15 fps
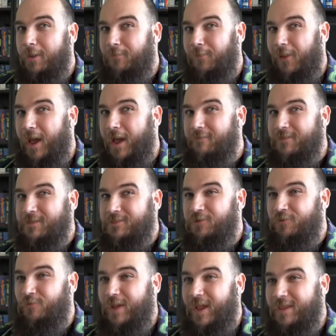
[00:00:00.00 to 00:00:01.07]
Live has
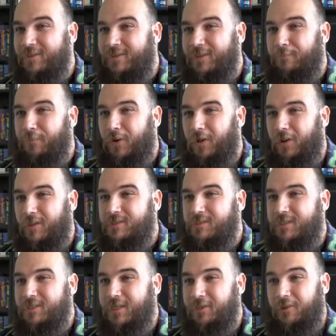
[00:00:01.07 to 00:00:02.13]
created a
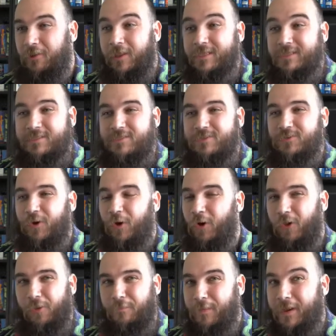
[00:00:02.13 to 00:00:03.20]
policy that lists
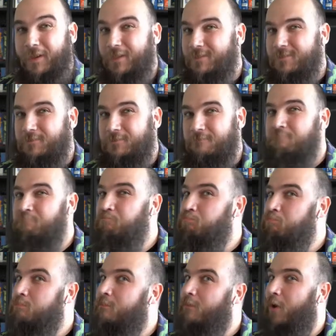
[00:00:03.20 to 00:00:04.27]
all buckets.
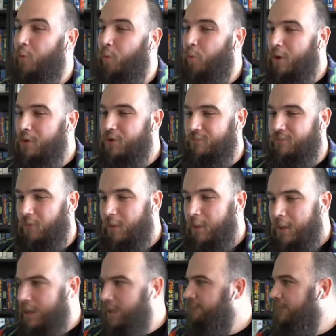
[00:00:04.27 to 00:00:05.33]
Wonderful.
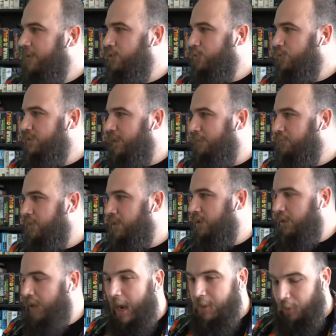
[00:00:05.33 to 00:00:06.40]
If I do
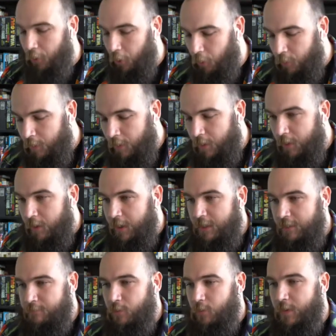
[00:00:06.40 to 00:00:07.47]
something, I don't know,
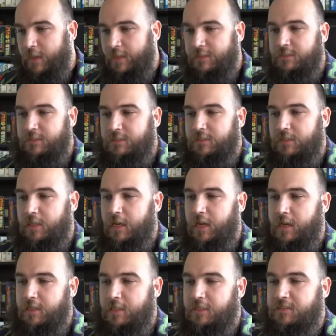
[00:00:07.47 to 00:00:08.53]
AWS
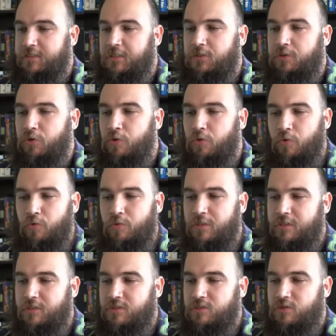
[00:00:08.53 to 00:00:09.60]
EC2
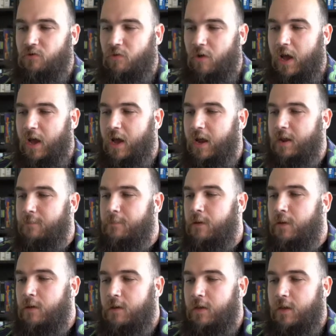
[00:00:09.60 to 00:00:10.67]
describe
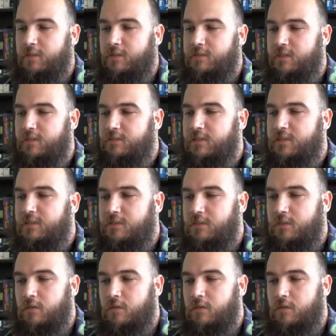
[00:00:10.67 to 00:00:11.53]
instances,